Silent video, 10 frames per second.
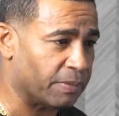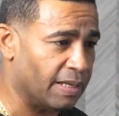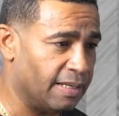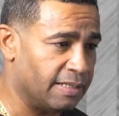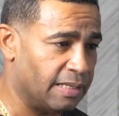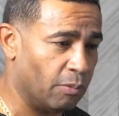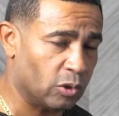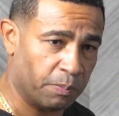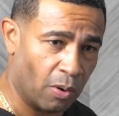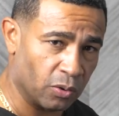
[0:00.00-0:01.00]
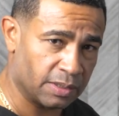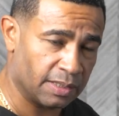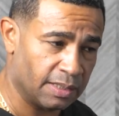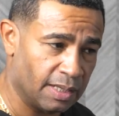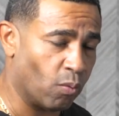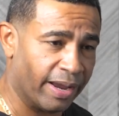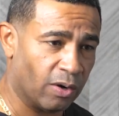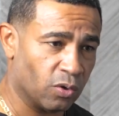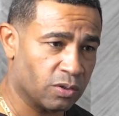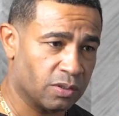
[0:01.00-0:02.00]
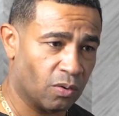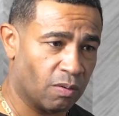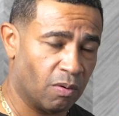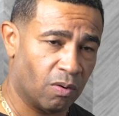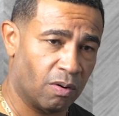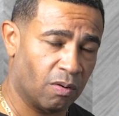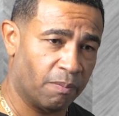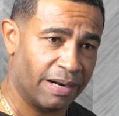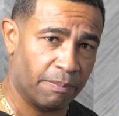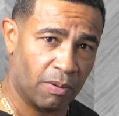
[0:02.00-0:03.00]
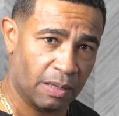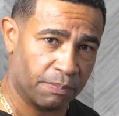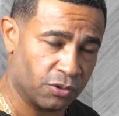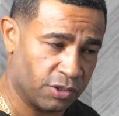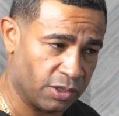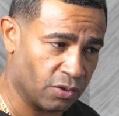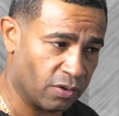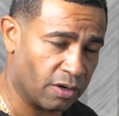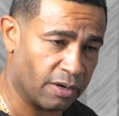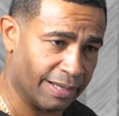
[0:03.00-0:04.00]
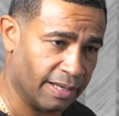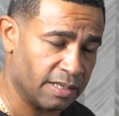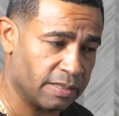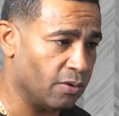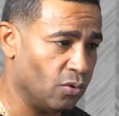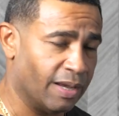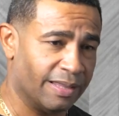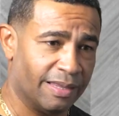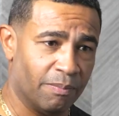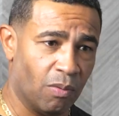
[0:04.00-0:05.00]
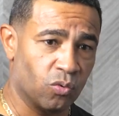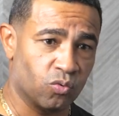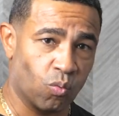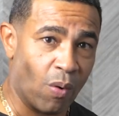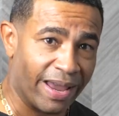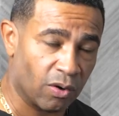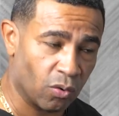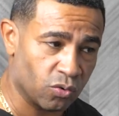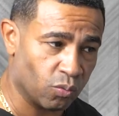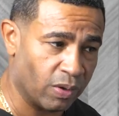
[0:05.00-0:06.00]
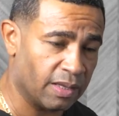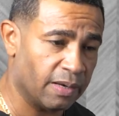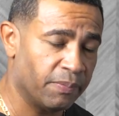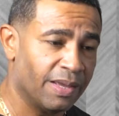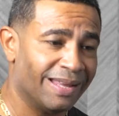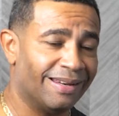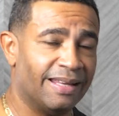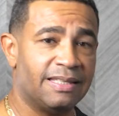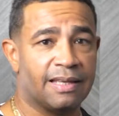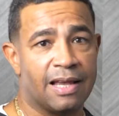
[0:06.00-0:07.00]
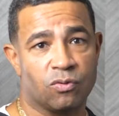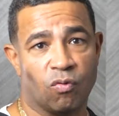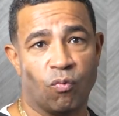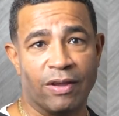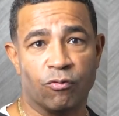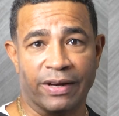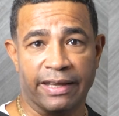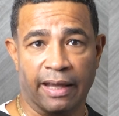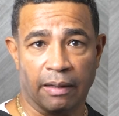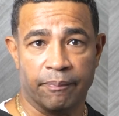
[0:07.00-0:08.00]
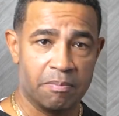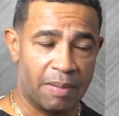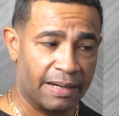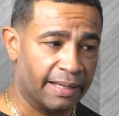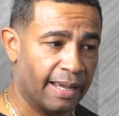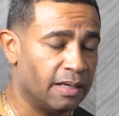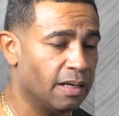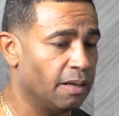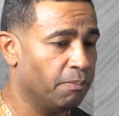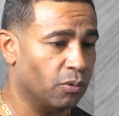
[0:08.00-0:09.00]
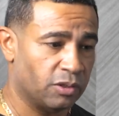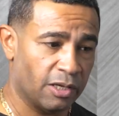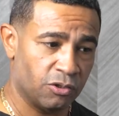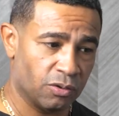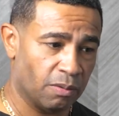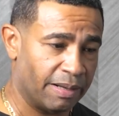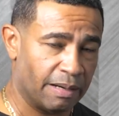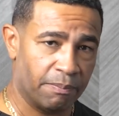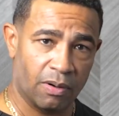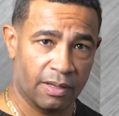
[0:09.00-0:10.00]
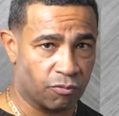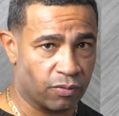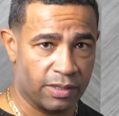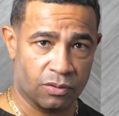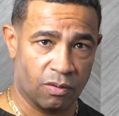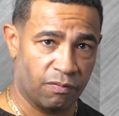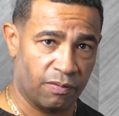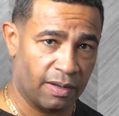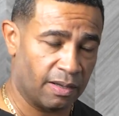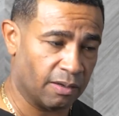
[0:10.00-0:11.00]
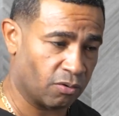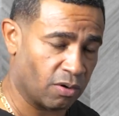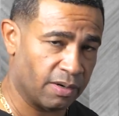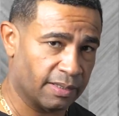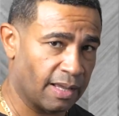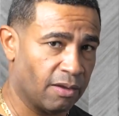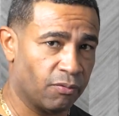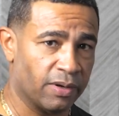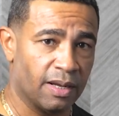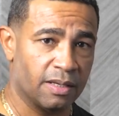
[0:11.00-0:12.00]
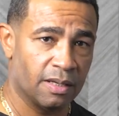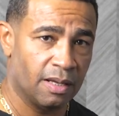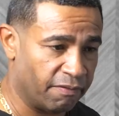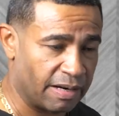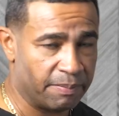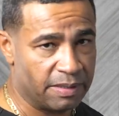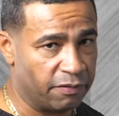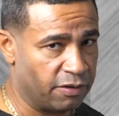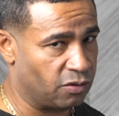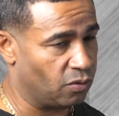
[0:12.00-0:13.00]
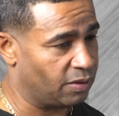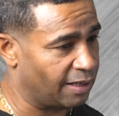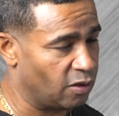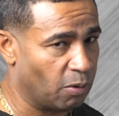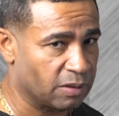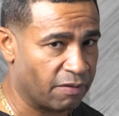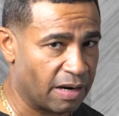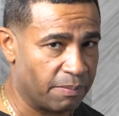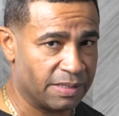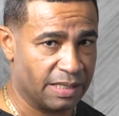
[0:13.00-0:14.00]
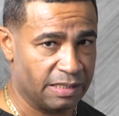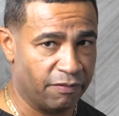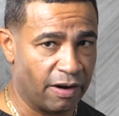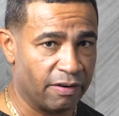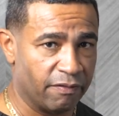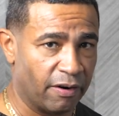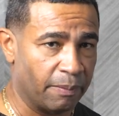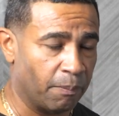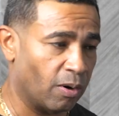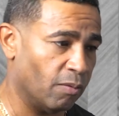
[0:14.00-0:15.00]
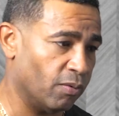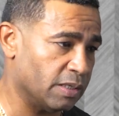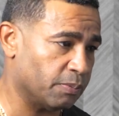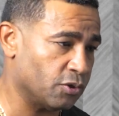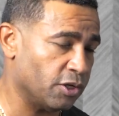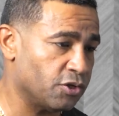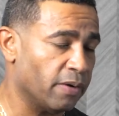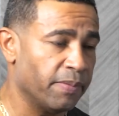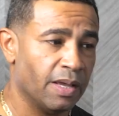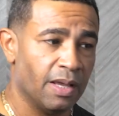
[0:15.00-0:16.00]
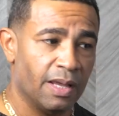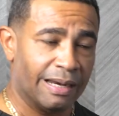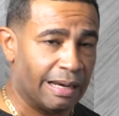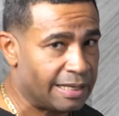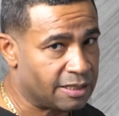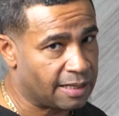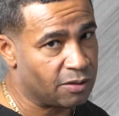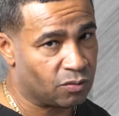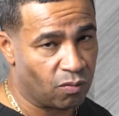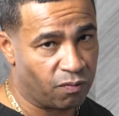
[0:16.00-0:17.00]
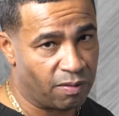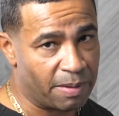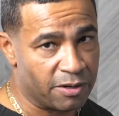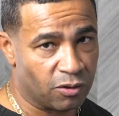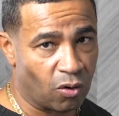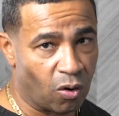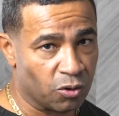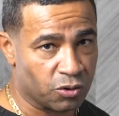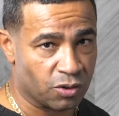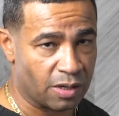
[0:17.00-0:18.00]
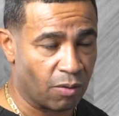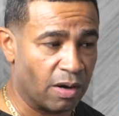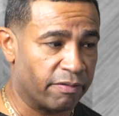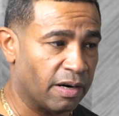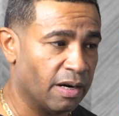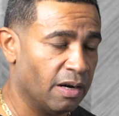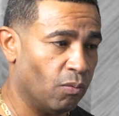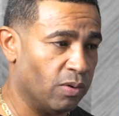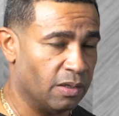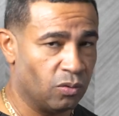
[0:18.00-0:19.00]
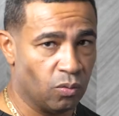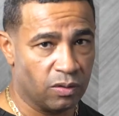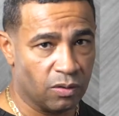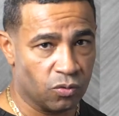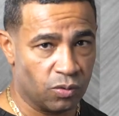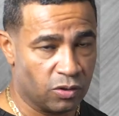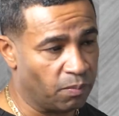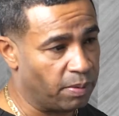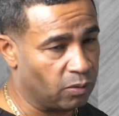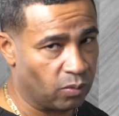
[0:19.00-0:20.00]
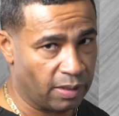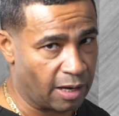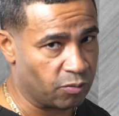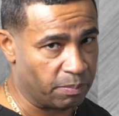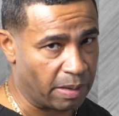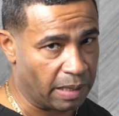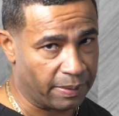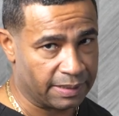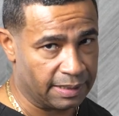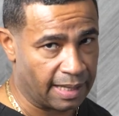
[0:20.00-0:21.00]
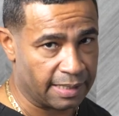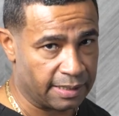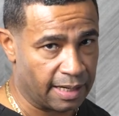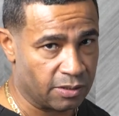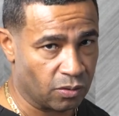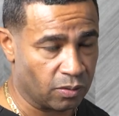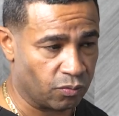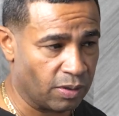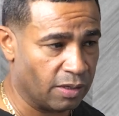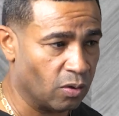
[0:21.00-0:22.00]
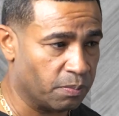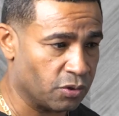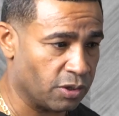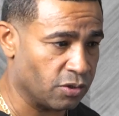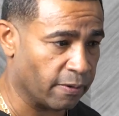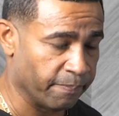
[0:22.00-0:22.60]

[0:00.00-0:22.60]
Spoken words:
It is the most potent weight loss or metabolic procedure there is. You get the most weight loss with it, less chance of weight regain. But again, potential metabolic risk of chronic diarrhea, vitamin deficiency. Taking your multivitamins is very, very important with this procedure. Less chance of marginal ulcers, however, with the duodenal switch compared to the gastric bypass in that sense. So it's really good procedure.